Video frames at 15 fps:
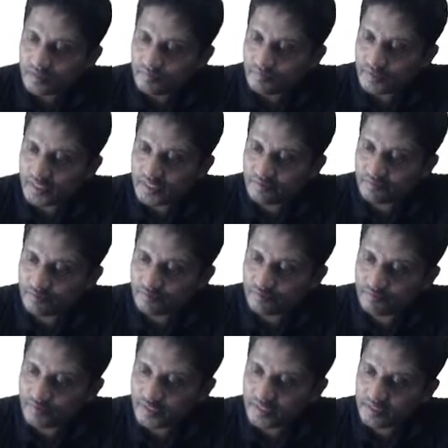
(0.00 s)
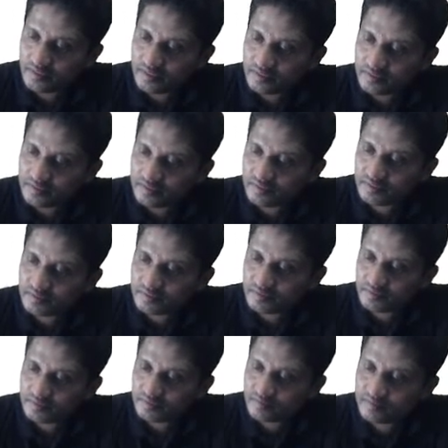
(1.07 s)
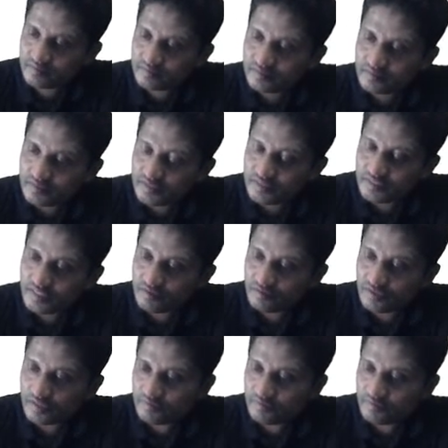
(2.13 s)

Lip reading: But f of 1 is equal to